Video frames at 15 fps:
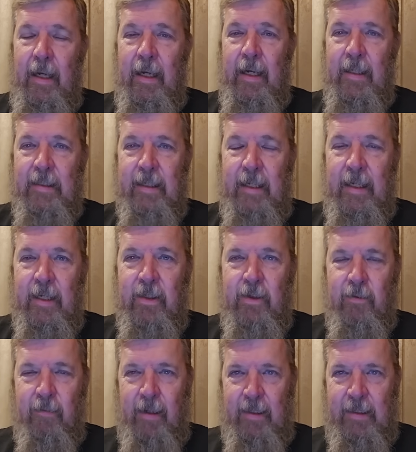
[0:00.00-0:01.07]
It's
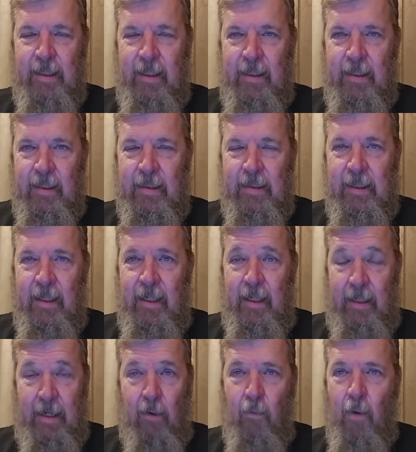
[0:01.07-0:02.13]
interesting to see.
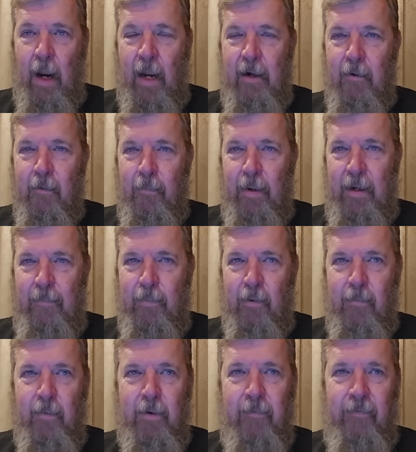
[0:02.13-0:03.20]
Now, why are people
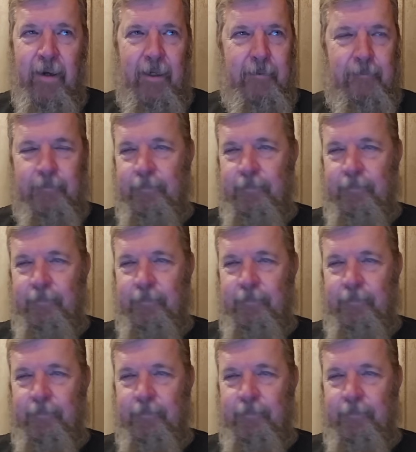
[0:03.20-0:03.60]
moving?